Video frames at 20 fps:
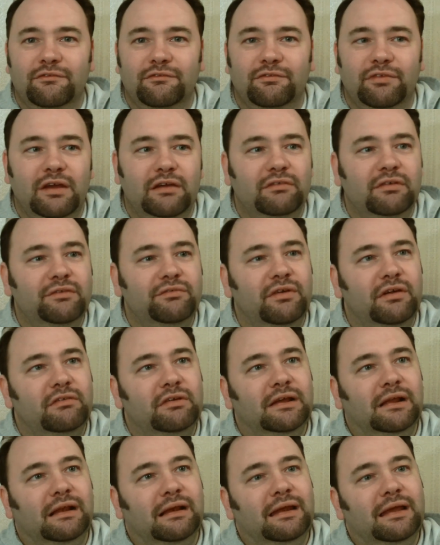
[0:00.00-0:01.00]
Very,
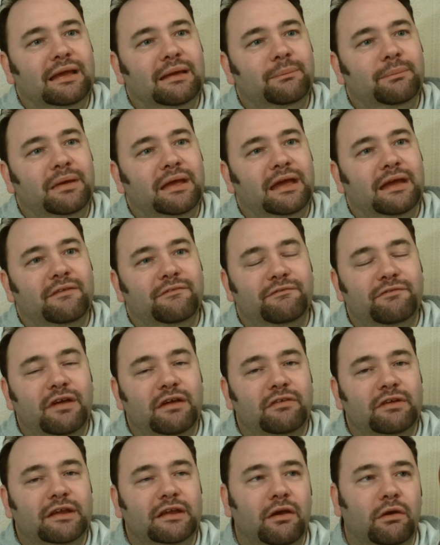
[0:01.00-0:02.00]
very clear beer.
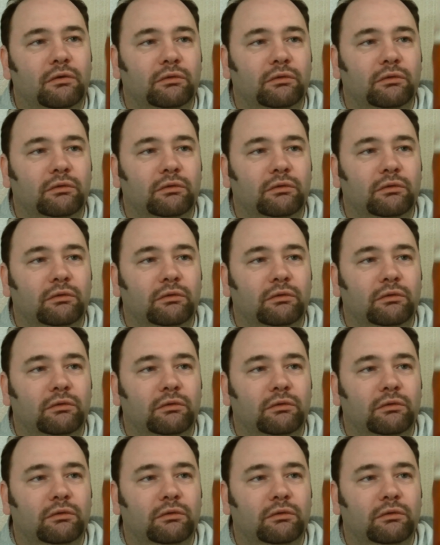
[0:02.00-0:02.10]
Very